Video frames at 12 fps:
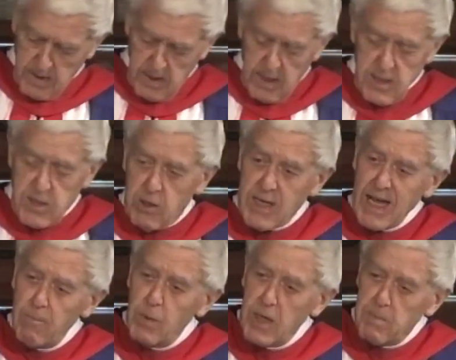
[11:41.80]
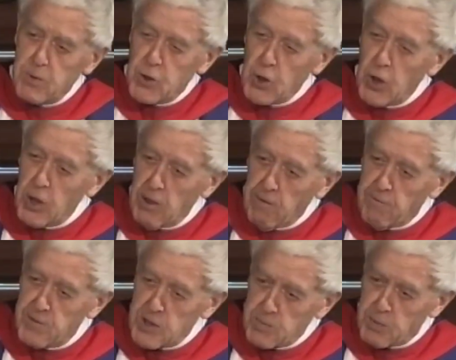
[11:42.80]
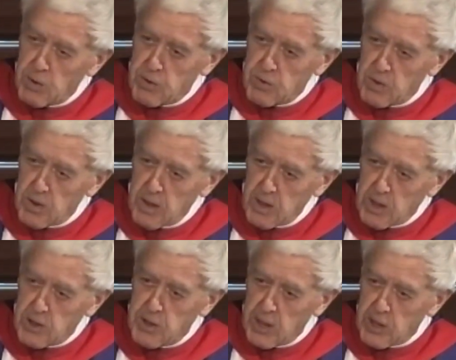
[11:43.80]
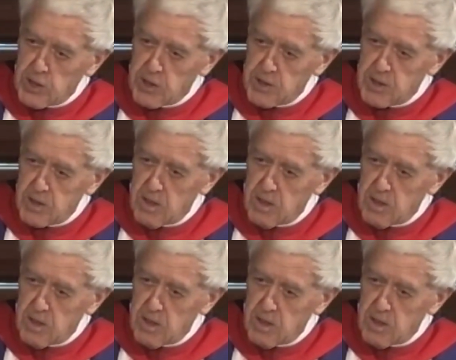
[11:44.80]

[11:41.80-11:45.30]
So can we observe spiritual intelligence?